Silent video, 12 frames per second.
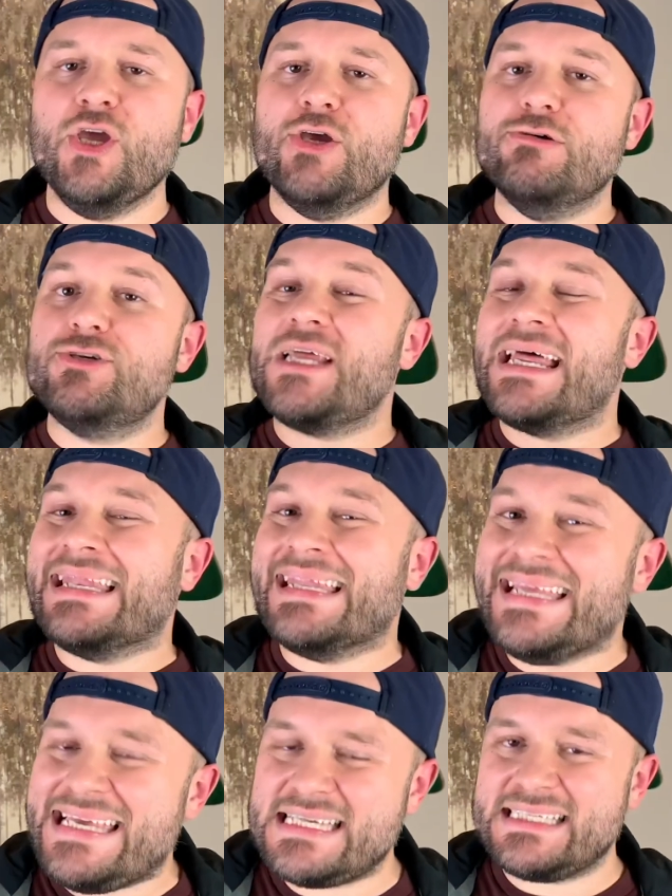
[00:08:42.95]
You should at
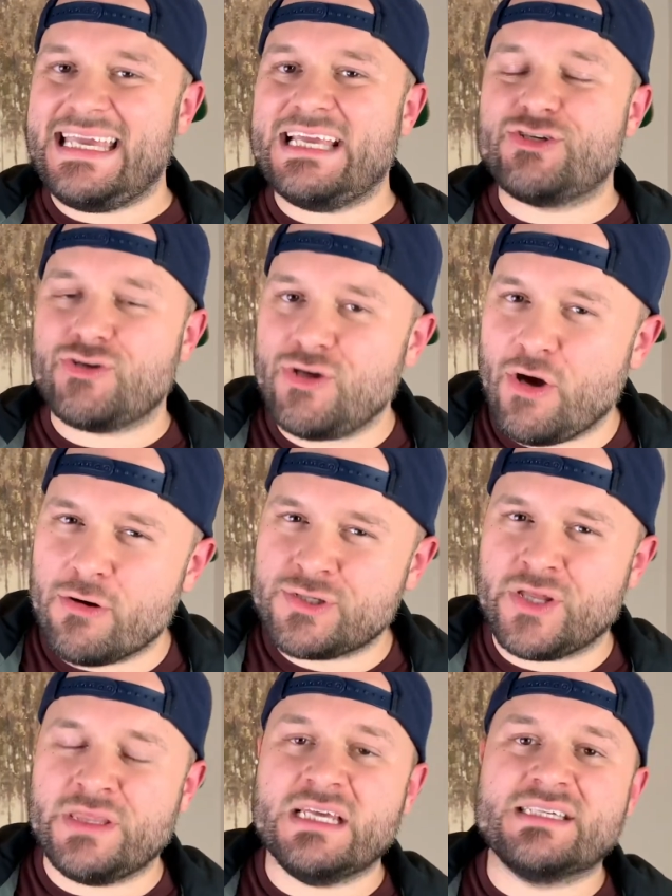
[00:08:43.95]
least get your nose on this.